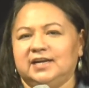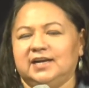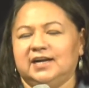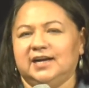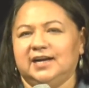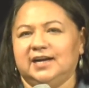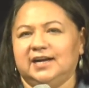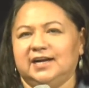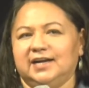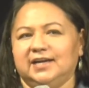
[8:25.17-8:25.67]
uh,
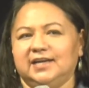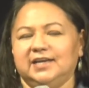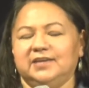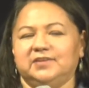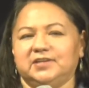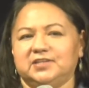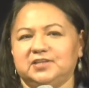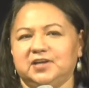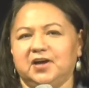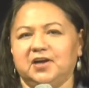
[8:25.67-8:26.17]
uh, he
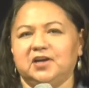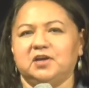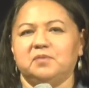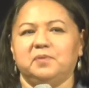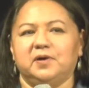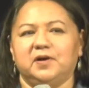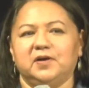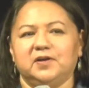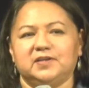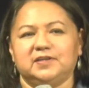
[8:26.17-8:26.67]
would talk
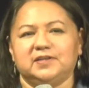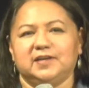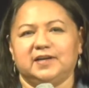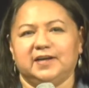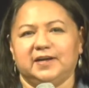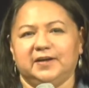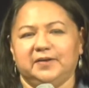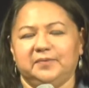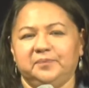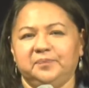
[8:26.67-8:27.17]
about
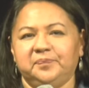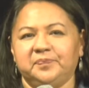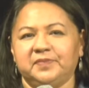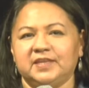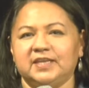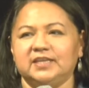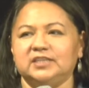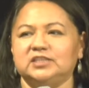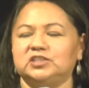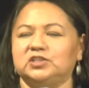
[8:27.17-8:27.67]
um,
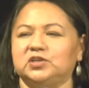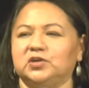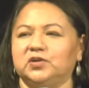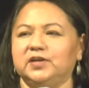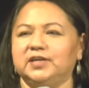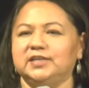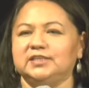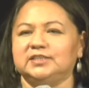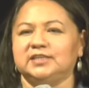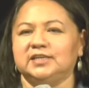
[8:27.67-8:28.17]
these
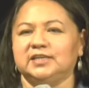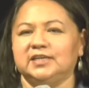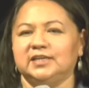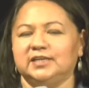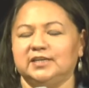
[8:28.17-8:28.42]
stories.